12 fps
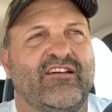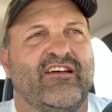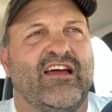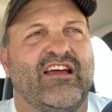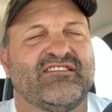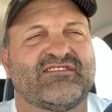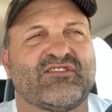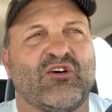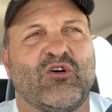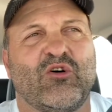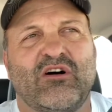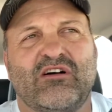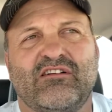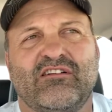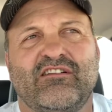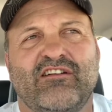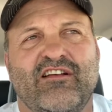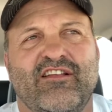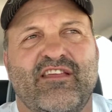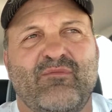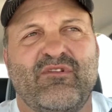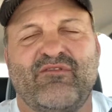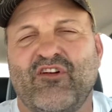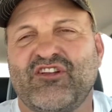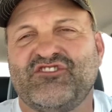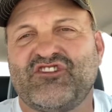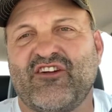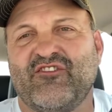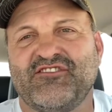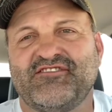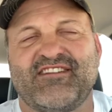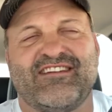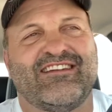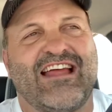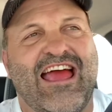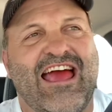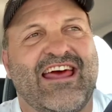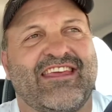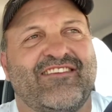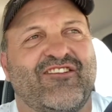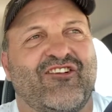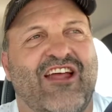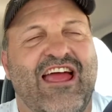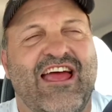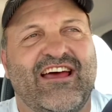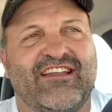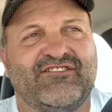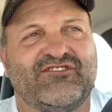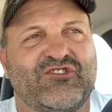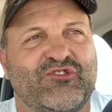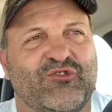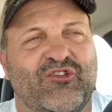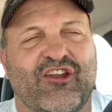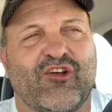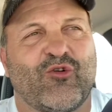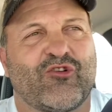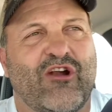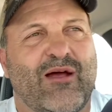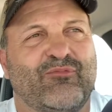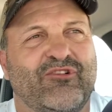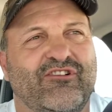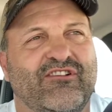And so they've been very generous in adding their ad to the Dakota Grappler.